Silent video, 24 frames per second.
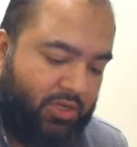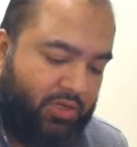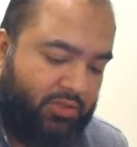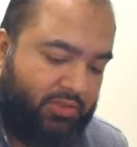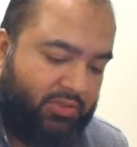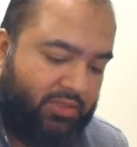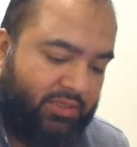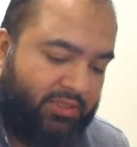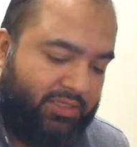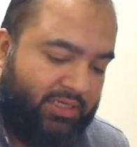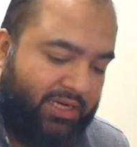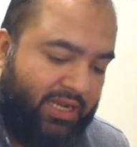
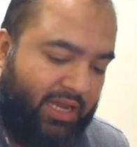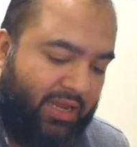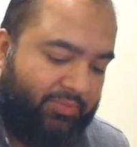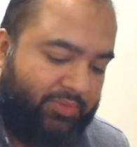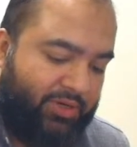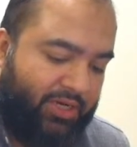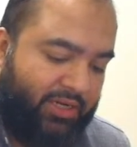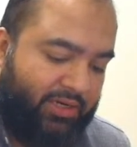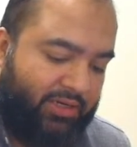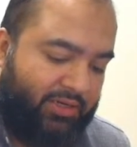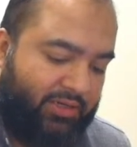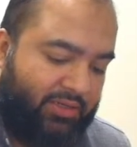the
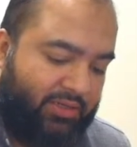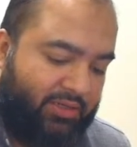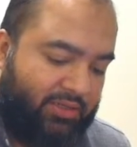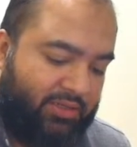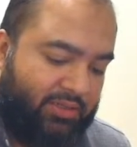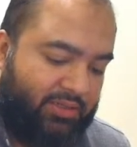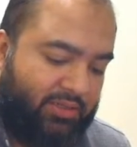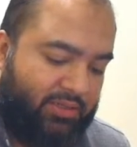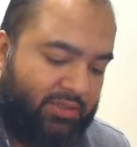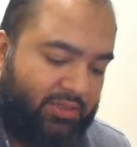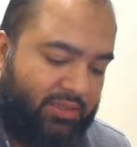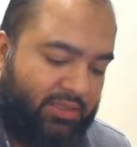denominator
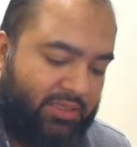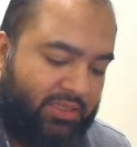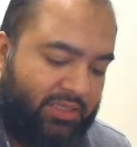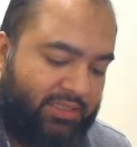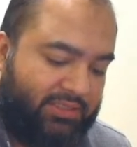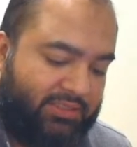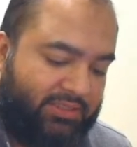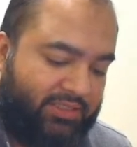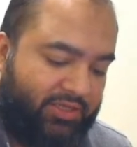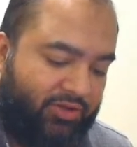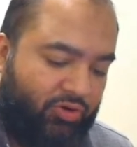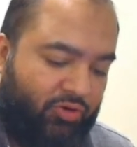
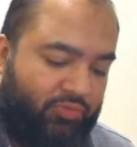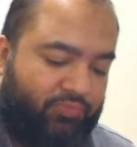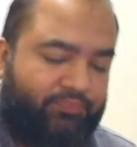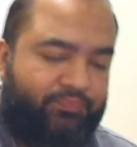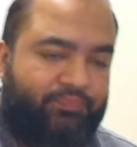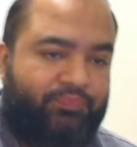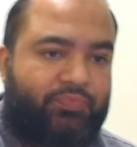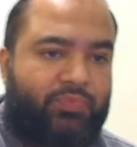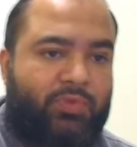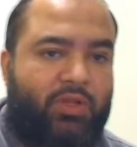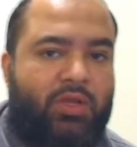is 0.